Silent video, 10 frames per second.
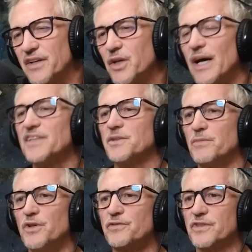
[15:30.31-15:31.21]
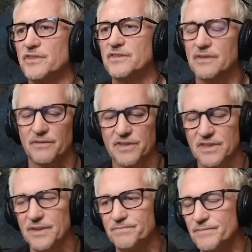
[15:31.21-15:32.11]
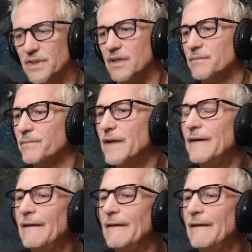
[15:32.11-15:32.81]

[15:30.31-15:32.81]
I knew I had to move because obviously um,